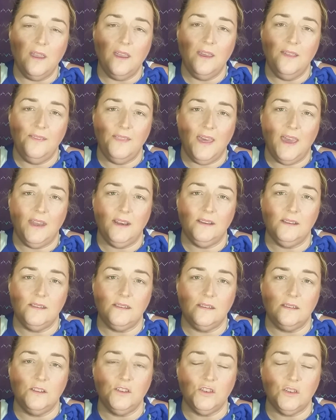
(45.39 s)
and that
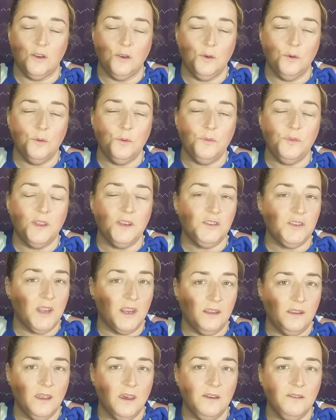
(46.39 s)
is the show that
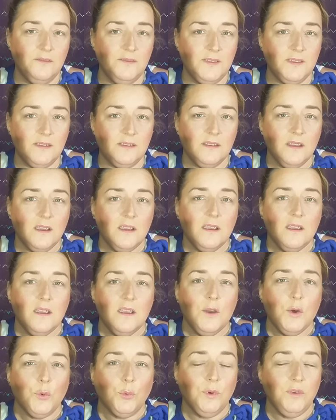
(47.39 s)
Jen Loves
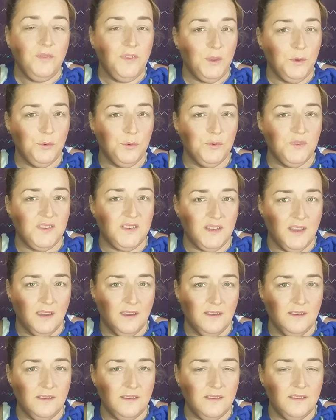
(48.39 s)
Reviews
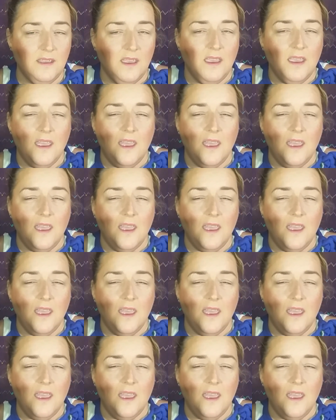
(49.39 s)
does,